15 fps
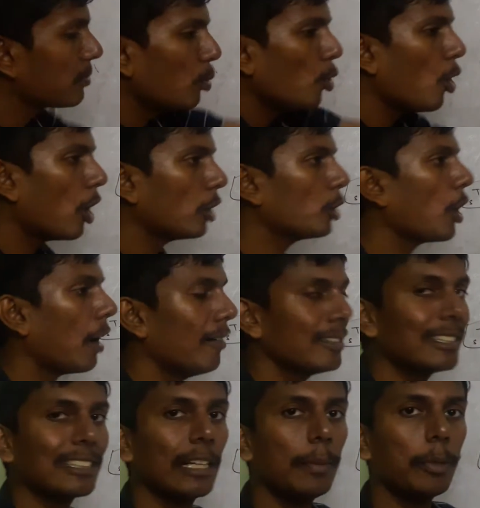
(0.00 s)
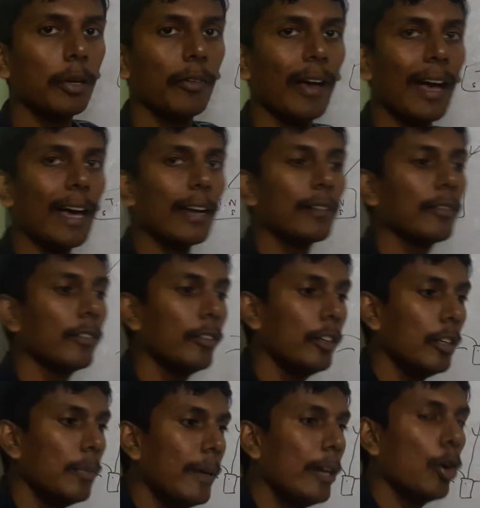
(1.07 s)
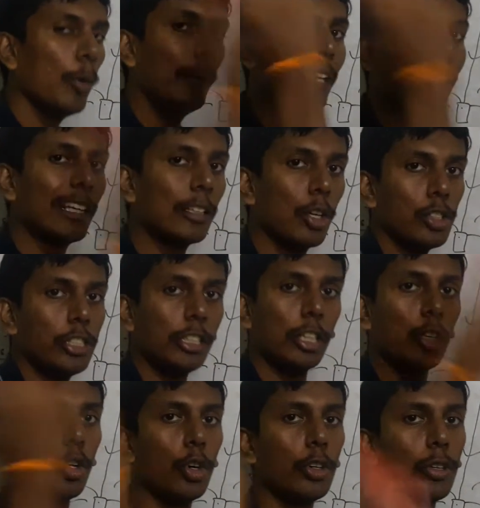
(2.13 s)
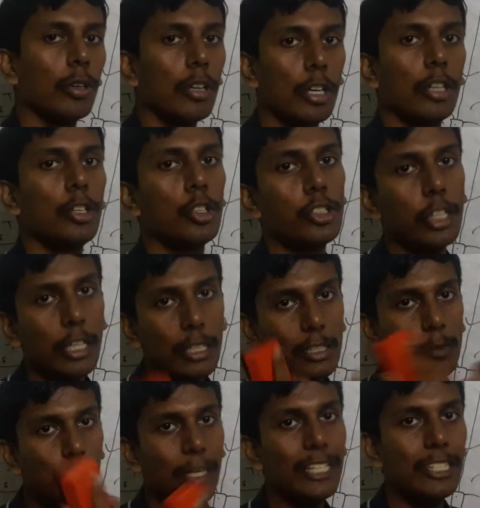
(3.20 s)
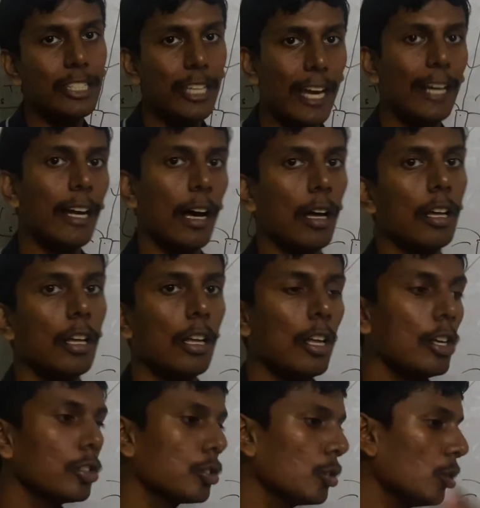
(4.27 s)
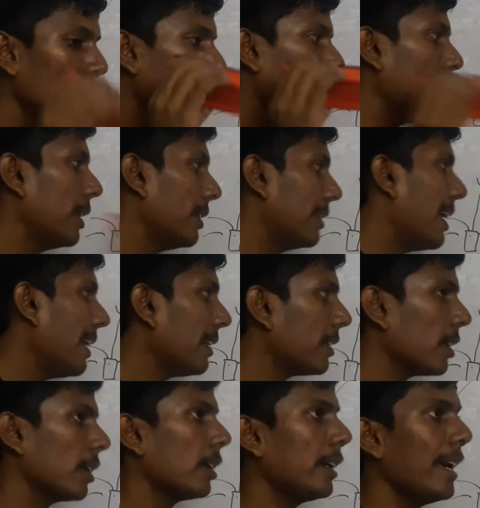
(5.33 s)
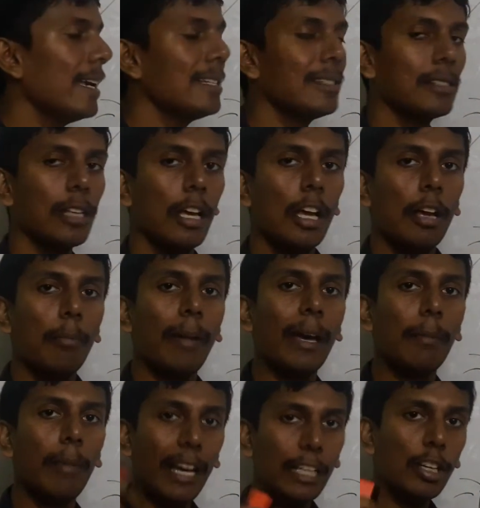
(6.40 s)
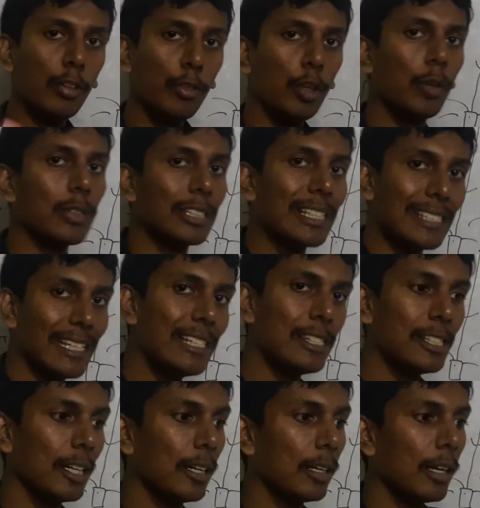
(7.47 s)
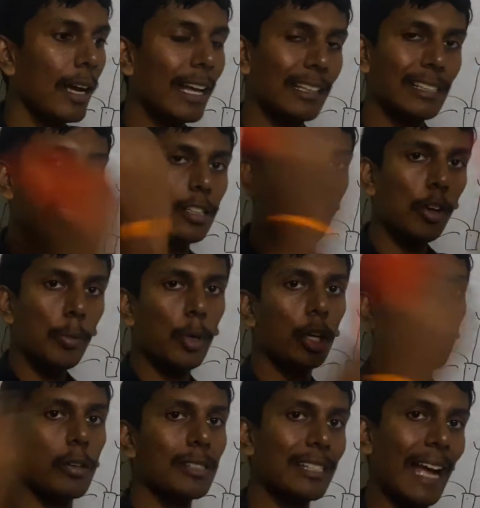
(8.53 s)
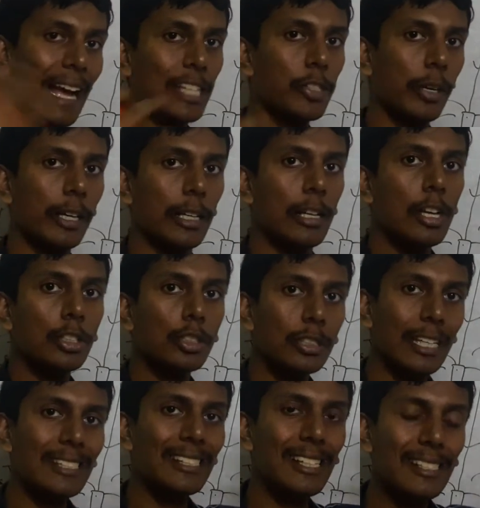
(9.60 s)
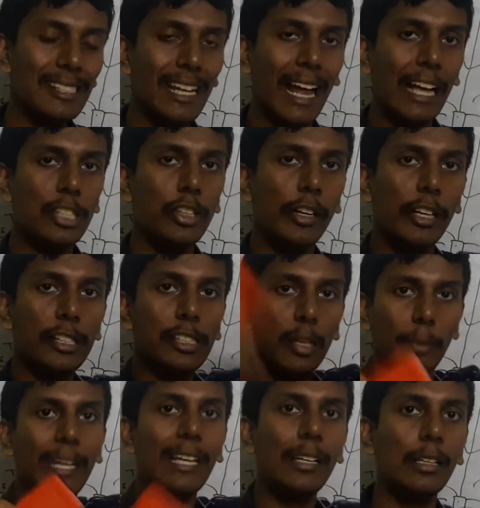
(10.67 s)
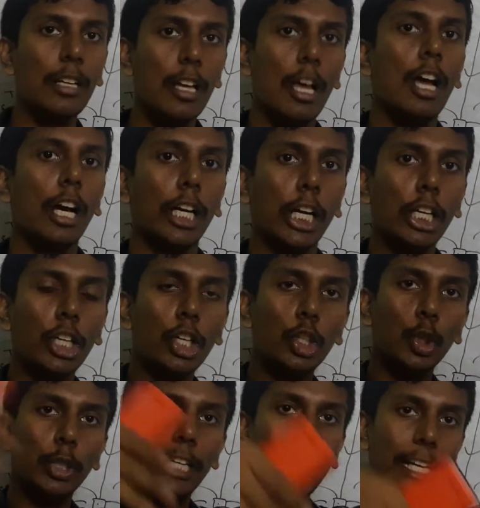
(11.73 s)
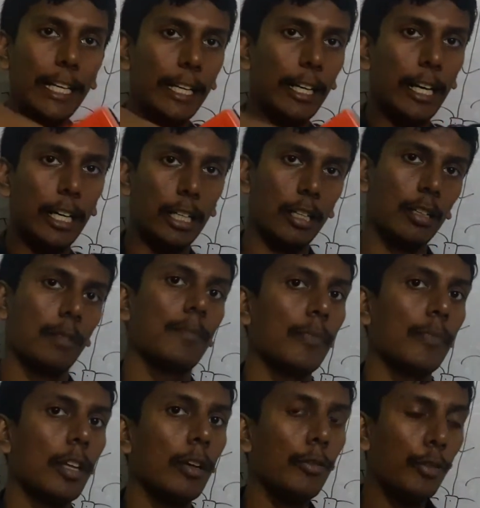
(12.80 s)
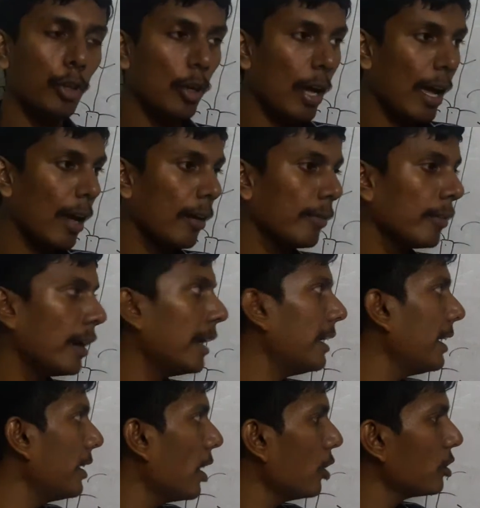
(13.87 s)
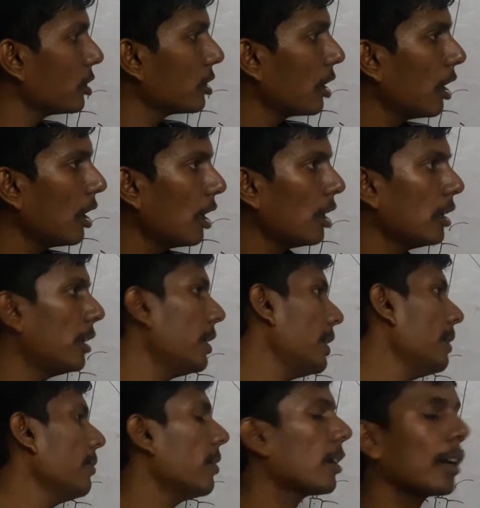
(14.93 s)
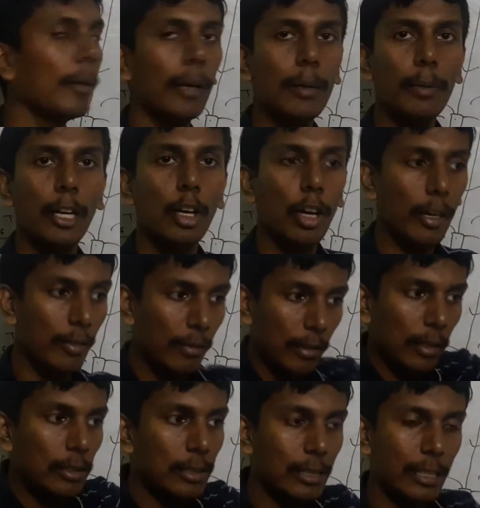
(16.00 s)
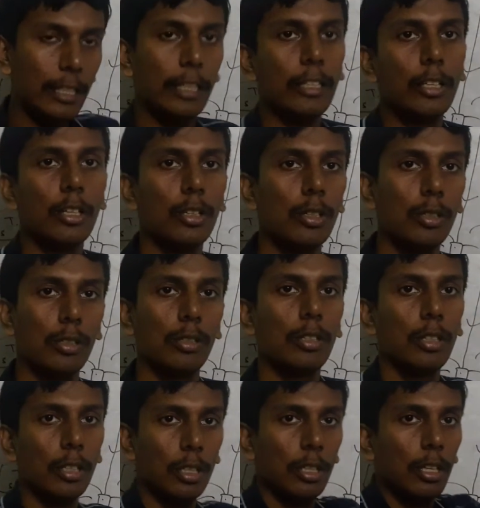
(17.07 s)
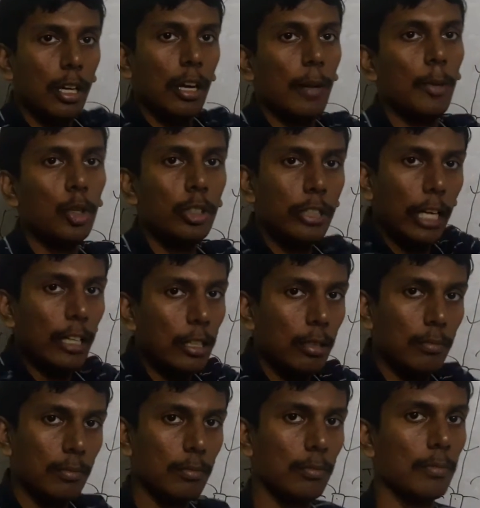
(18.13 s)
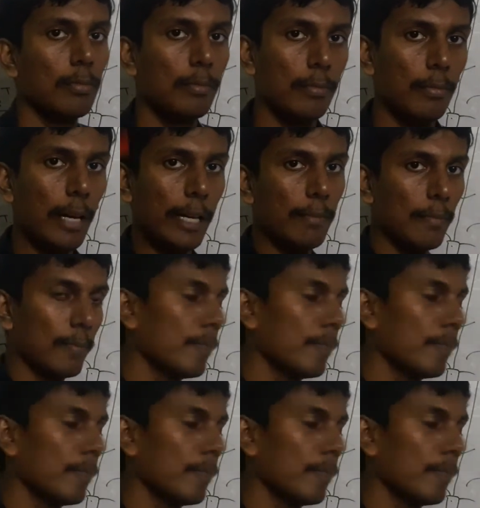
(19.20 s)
move on to our script, where we will be opening and closing the door using speech data. So in that case, my microphone was a sensor and the servo motor was the actuator. So sensors and actuators are being connected to the internet. If you have any doubts, leave a comment below and we'll see about that. Bye.